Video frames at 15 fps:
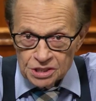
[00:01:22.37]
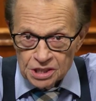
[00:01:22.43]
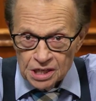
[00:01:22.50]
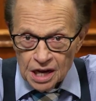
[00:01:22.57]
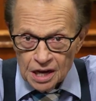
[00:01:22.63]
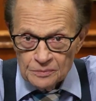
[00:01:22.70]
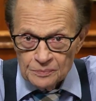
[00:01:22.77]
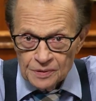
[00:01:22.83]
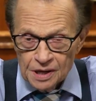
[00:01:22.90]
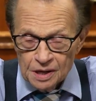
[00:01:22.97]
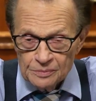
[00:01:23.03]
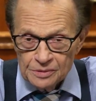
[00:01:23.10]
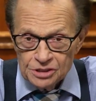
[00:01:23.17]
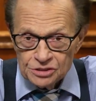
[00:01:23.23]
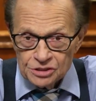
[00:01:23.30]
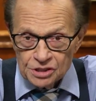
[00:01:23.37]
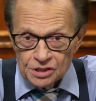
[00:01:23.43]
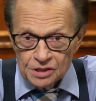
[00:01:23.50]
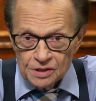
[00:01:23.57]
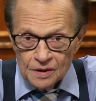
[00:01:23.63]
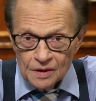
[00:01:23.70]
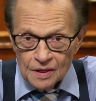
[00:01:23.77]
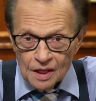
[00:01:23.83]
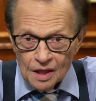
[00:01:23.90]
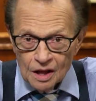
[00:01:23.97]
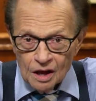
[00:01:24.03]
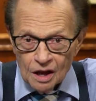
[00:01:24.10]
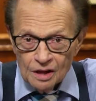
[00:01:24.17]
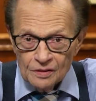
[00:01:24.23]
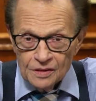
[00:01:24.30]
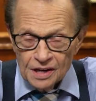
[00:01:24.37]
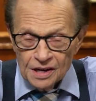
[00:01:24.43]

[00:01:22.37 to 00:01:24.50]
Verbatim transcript: at 9 p.m. Eastern on the